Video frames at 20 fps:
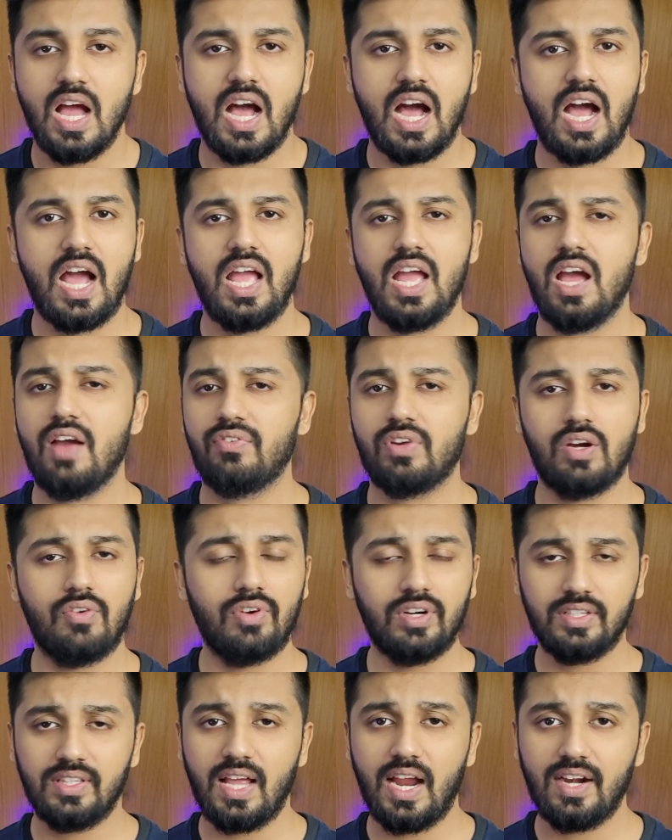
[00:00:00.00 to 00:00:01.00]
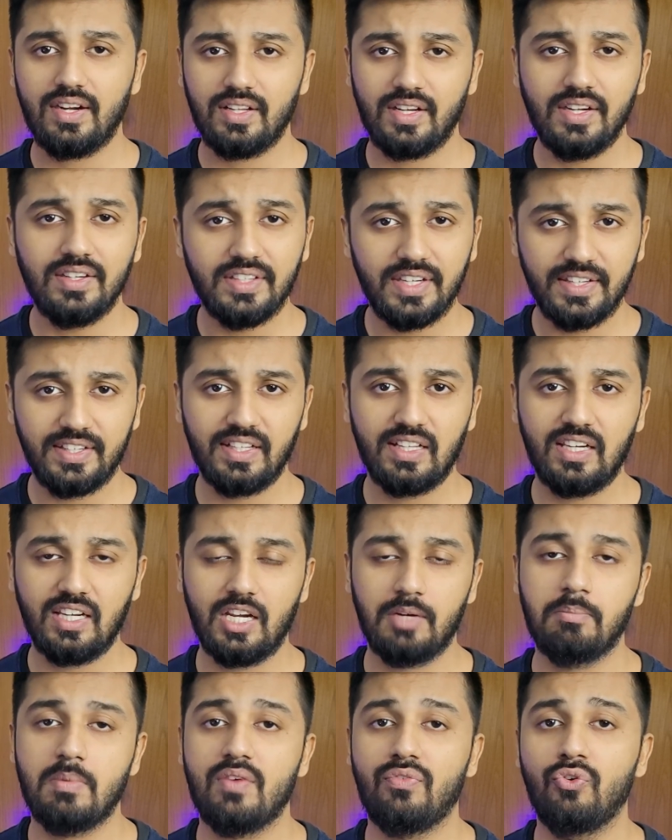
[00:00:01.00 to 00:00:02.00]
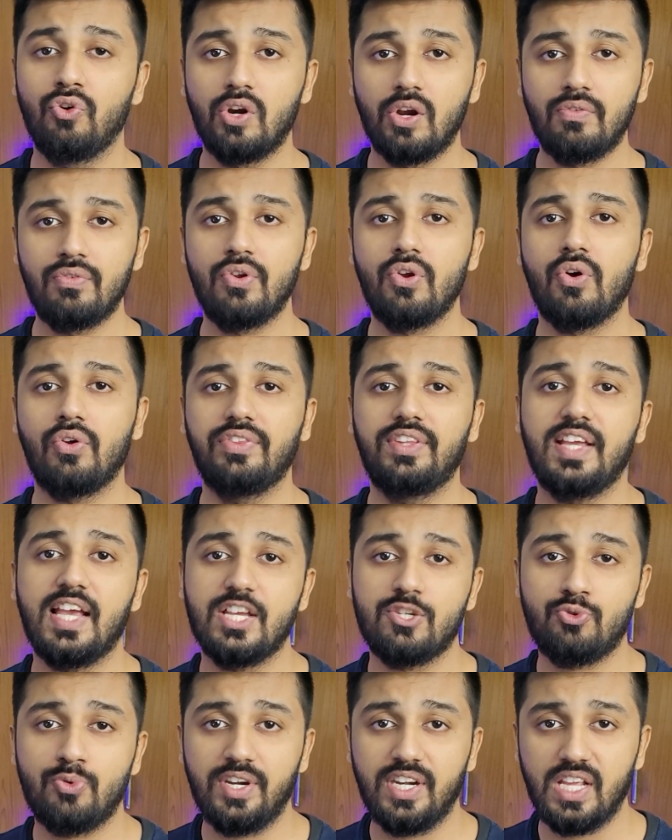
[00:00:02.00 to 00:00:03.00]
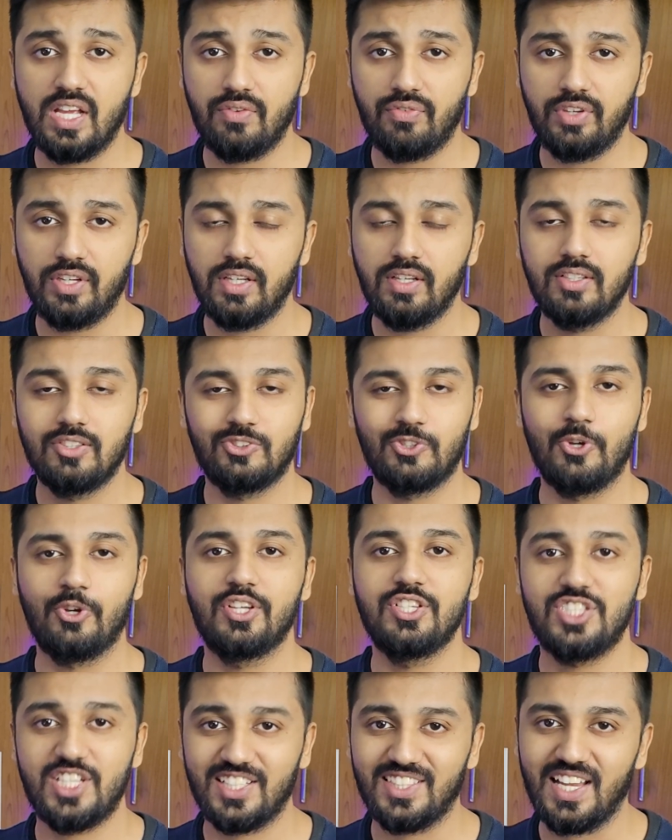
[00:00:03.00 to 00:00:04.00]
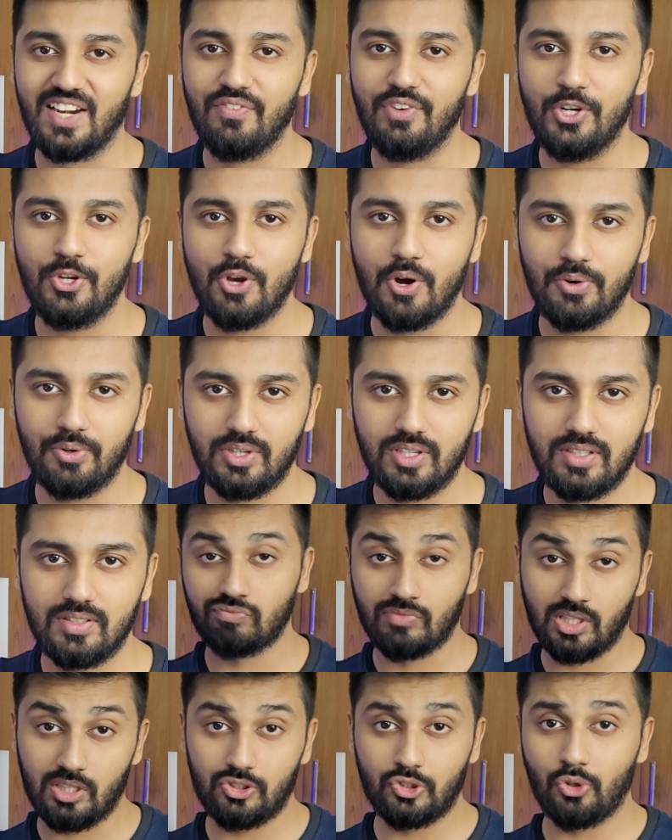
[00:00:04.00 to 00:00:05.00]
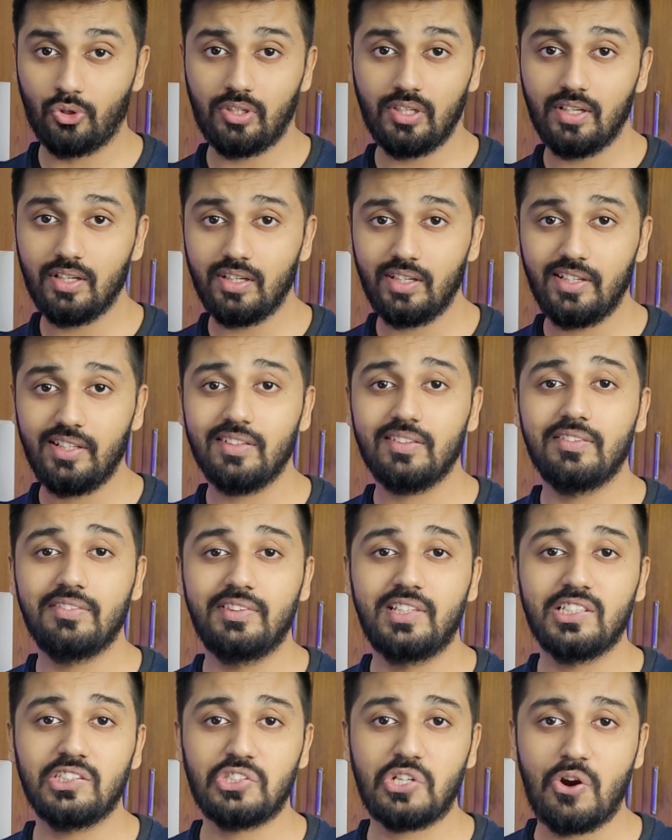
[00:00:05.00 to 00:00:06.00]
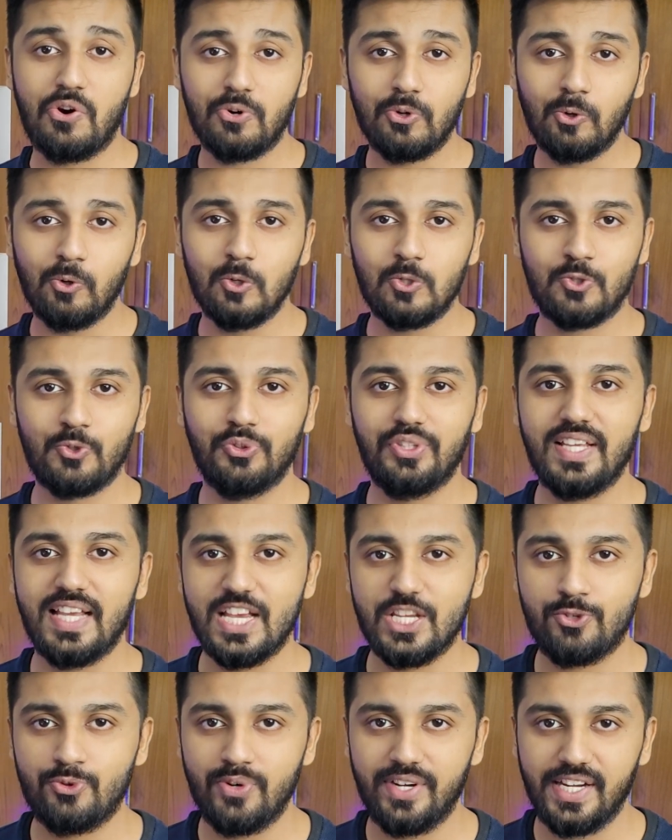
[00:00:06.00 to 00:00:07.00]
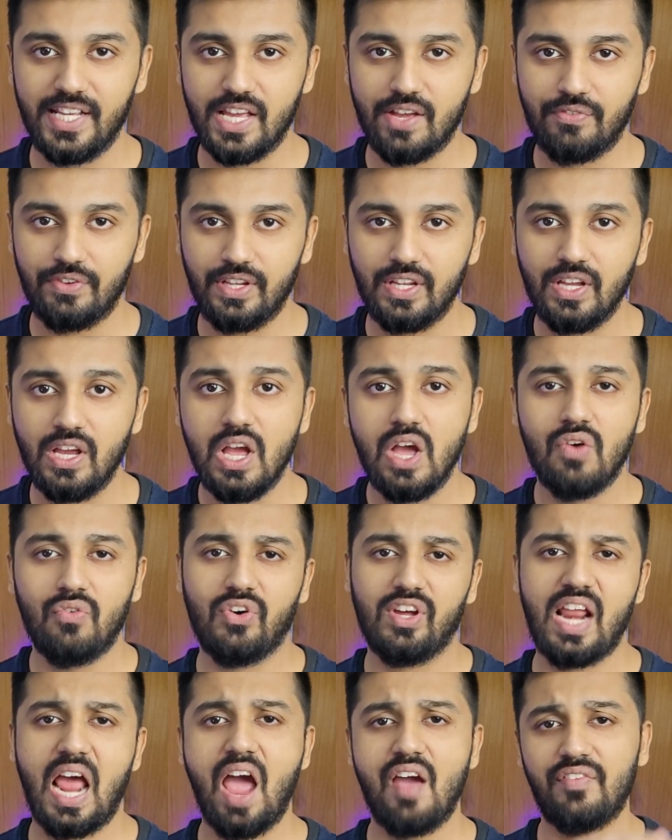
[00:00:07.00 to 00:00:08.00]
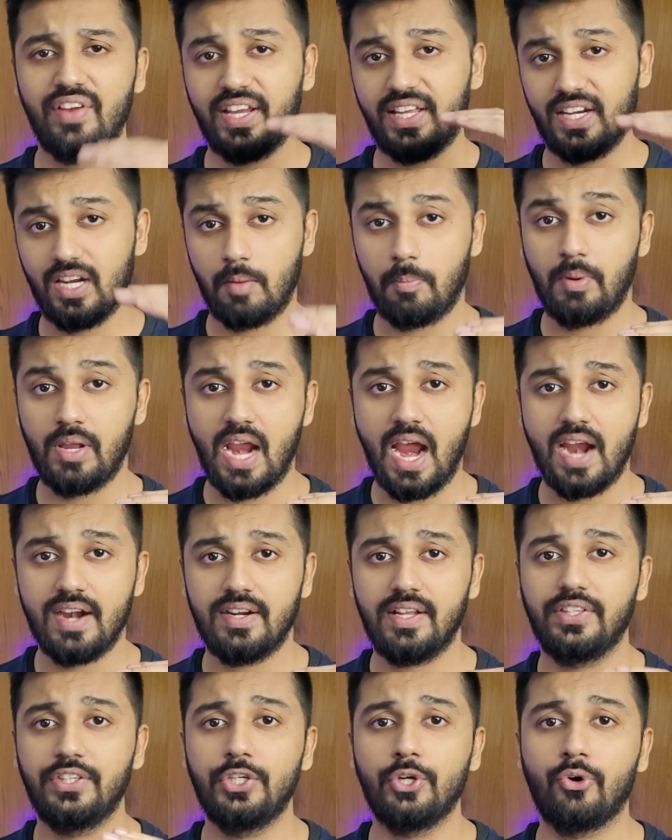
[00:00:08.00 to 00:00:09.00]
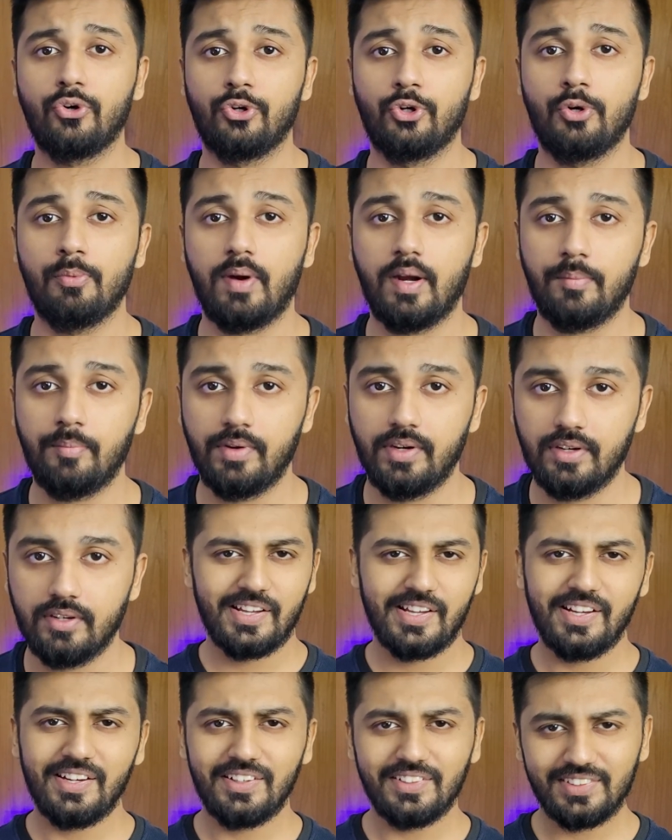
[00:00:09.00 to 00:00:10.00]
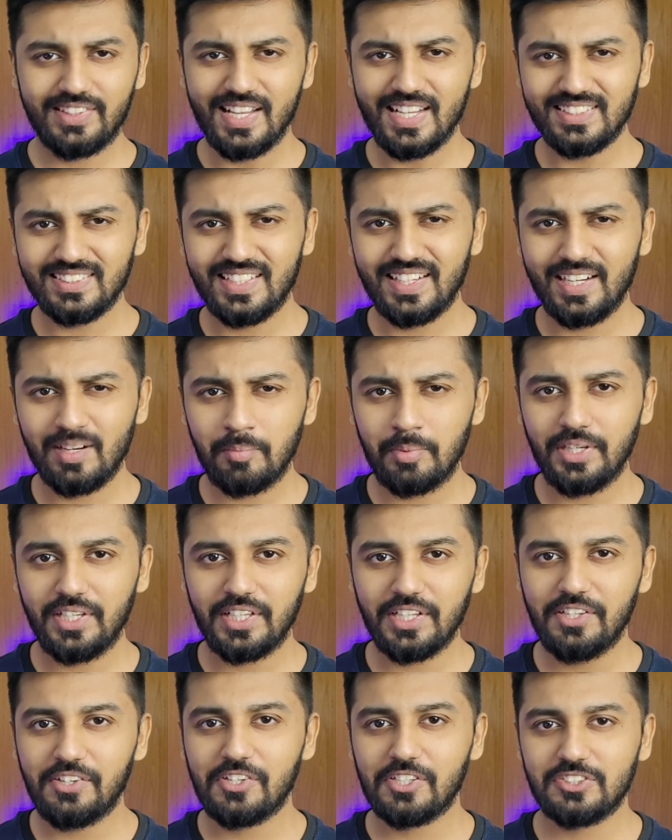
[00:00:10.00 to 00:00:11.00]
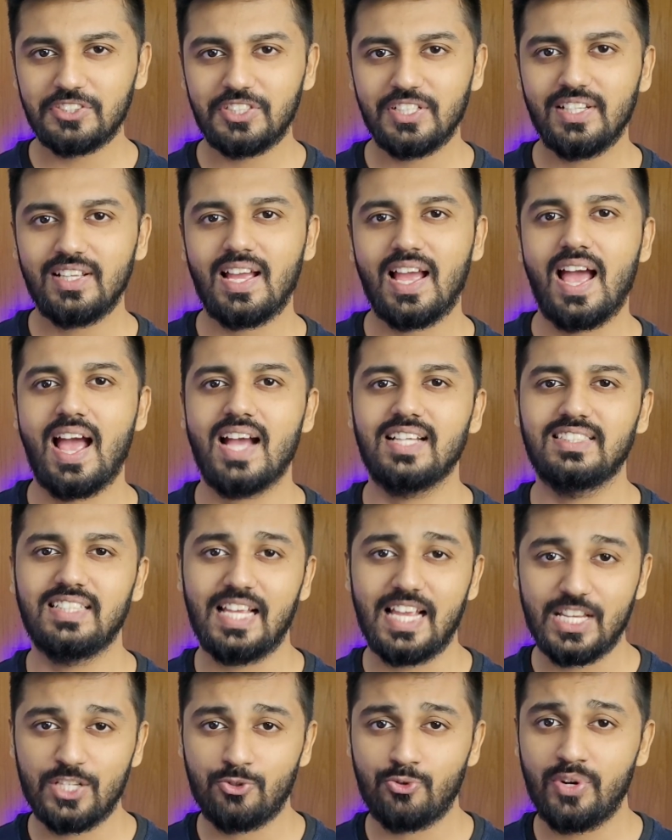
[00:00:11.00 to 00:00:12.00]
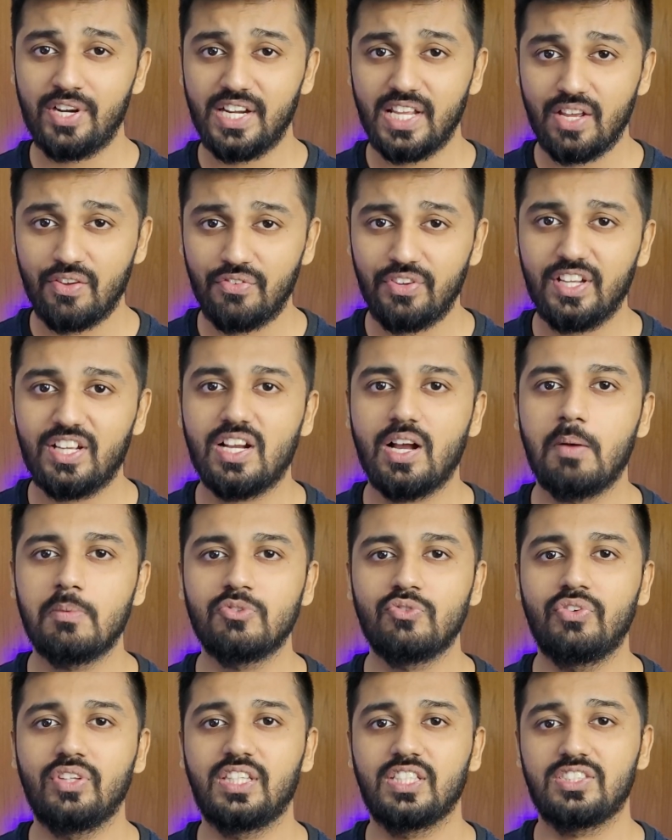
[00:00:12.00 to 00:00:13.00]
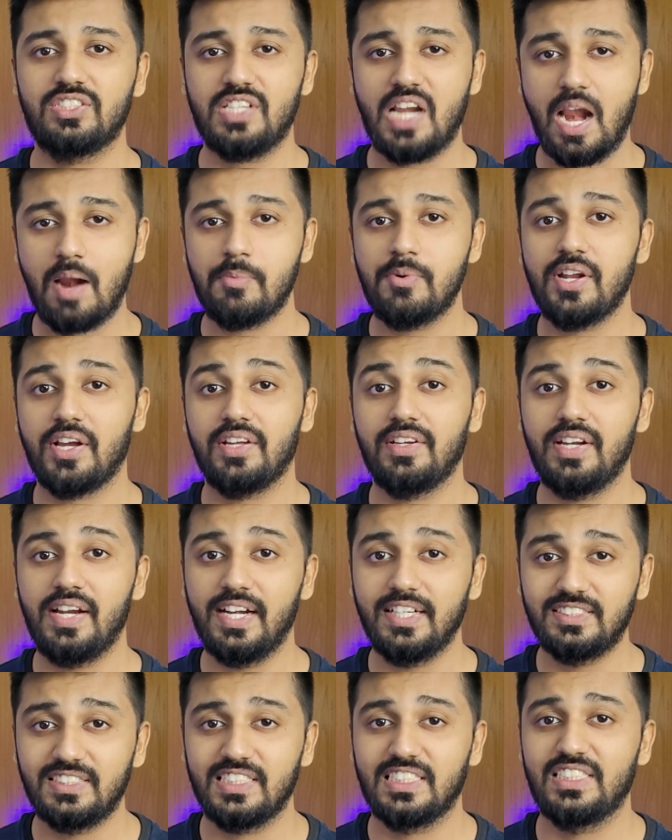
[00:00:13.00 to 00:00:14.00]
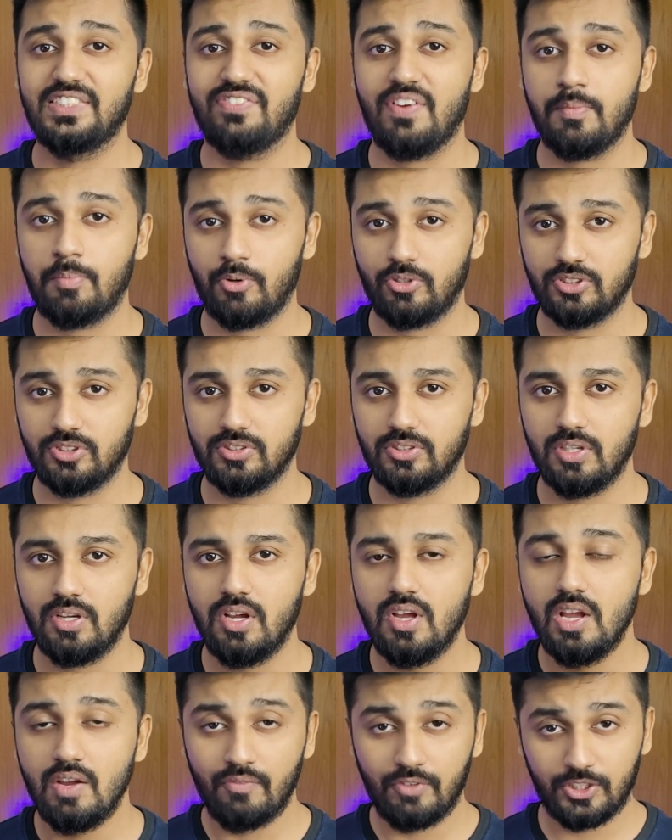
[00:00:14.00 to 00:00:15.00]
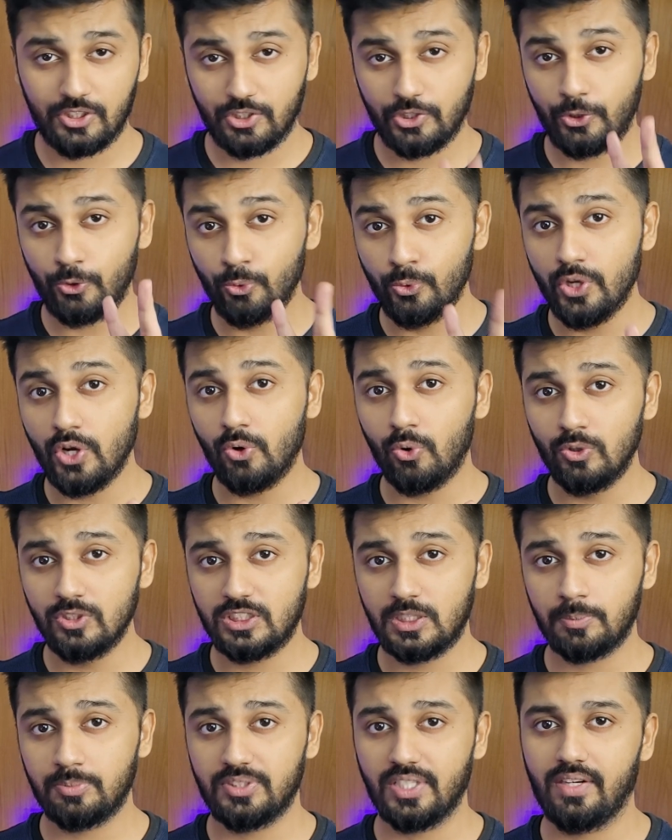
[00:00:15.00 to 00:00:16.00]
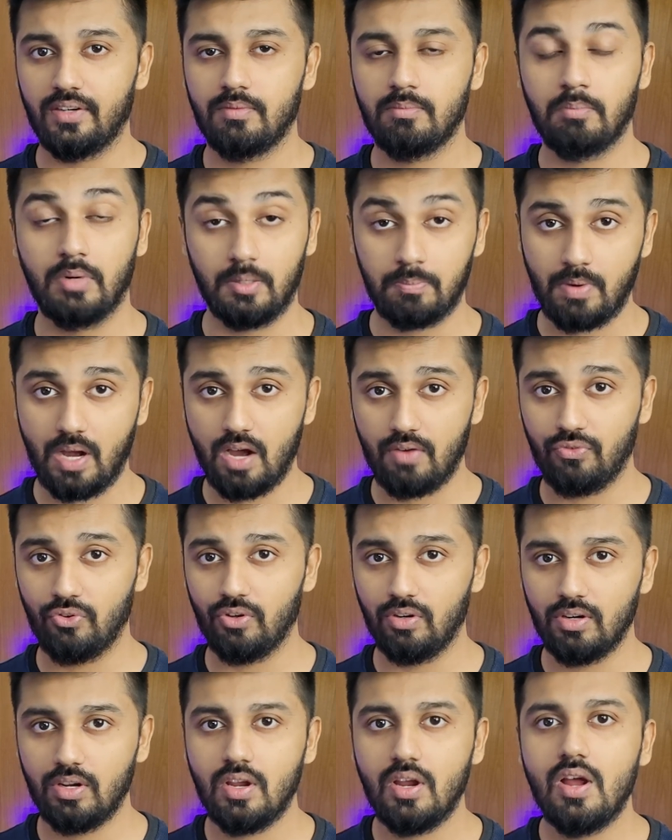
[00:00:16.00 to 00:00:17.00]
I have covered that in detail in my full review of the S20 FE, so you can check that video out. So clearly, this round goes to the S20 FE for having an upper hand in the audio department. Here, things get a bit interesting as S20 FE comes with a Snapdragon 865 processor, which is a 2-year-old chipset, but powerful.